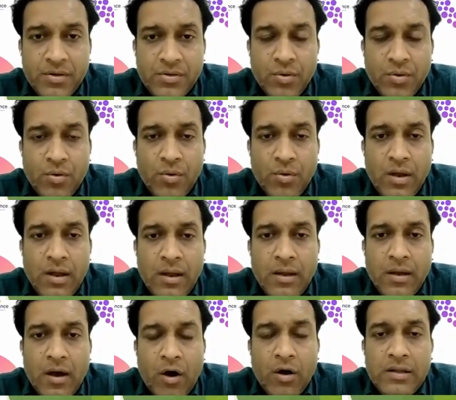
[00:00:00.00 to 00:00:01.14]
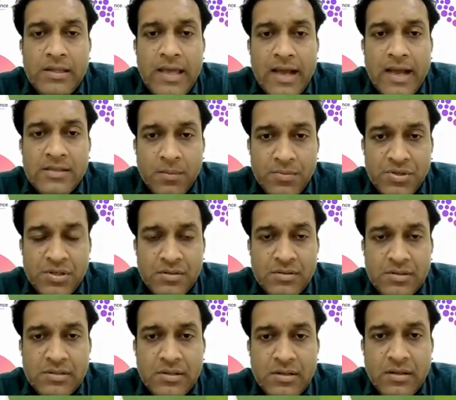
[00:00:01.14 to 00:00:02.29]
So, all the
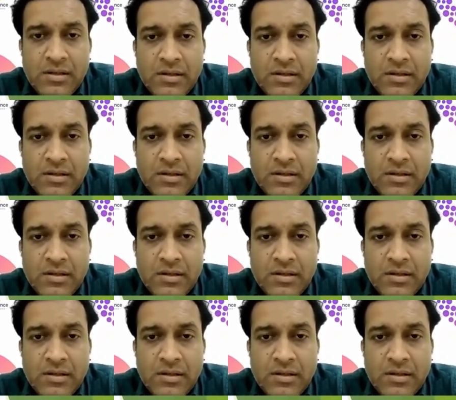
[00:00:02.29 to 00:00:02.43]
exemptions,